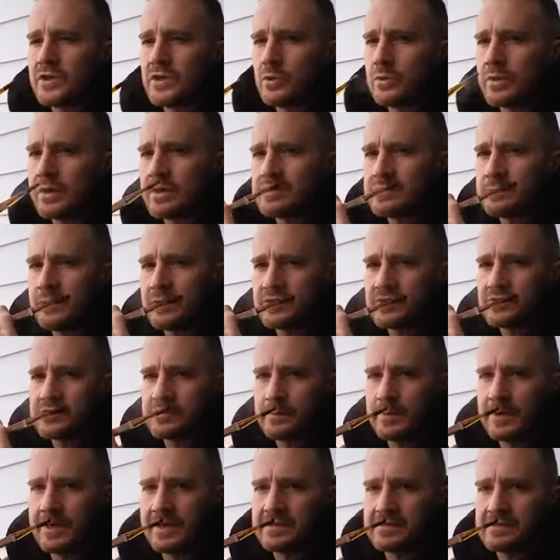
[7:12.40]
You don't get as much
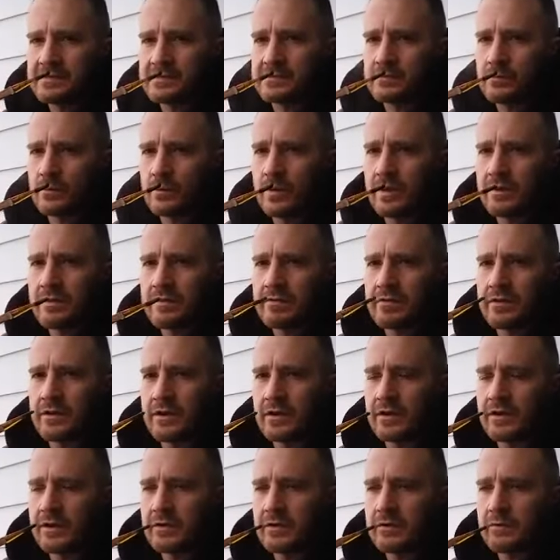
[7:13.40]
spice with
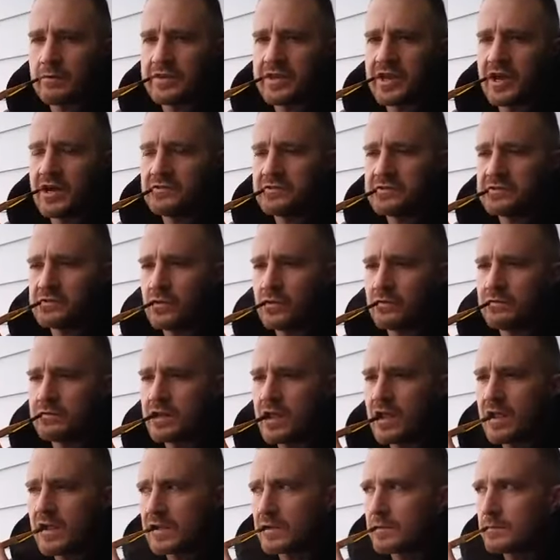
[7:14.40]
the with the
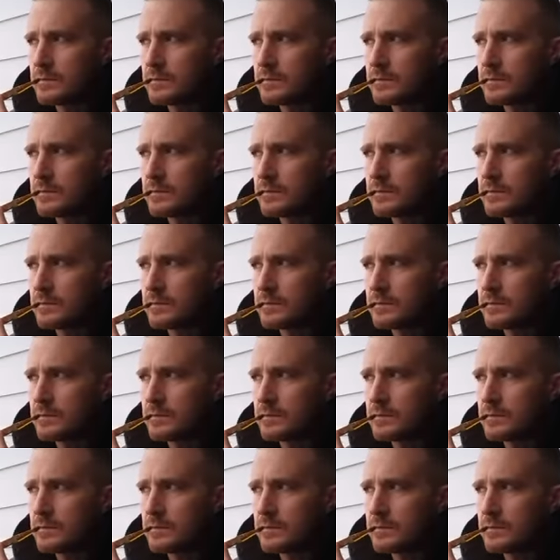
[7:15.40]
unstoved.